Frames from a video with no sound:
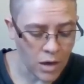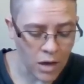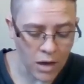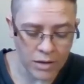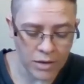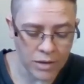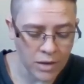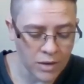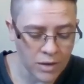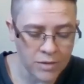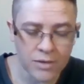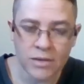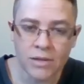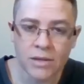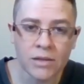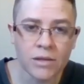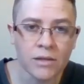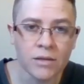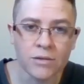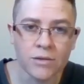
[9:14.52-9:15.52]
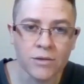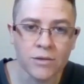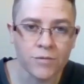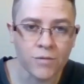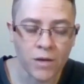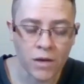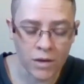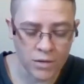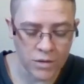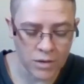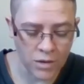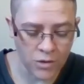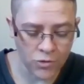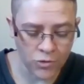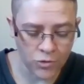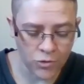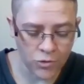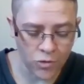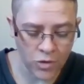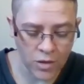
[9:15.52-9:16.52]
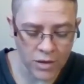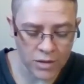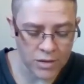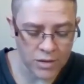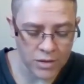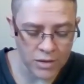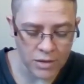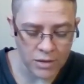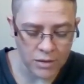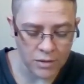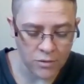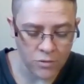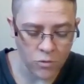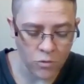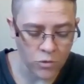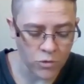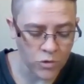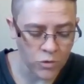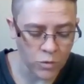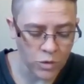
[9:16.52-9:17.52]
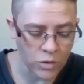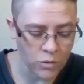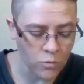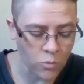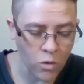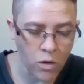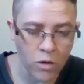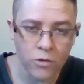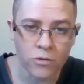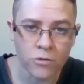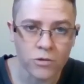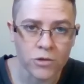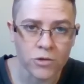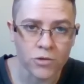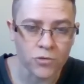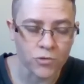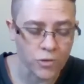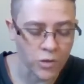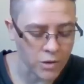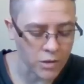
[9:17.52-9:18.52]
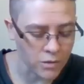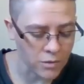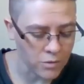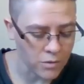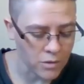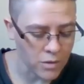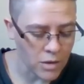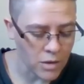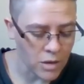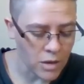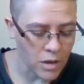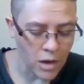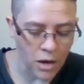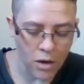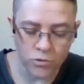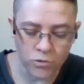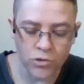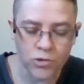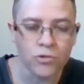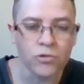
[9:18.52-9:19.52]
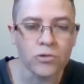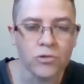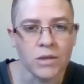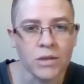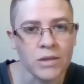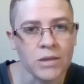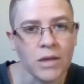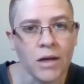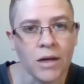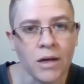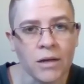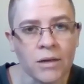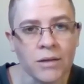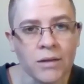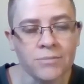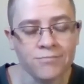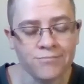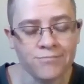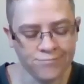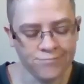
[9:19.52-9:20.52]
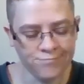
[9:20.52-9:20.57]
I can't see to find tender grass to eat or sweet water to drink. I'll surely die."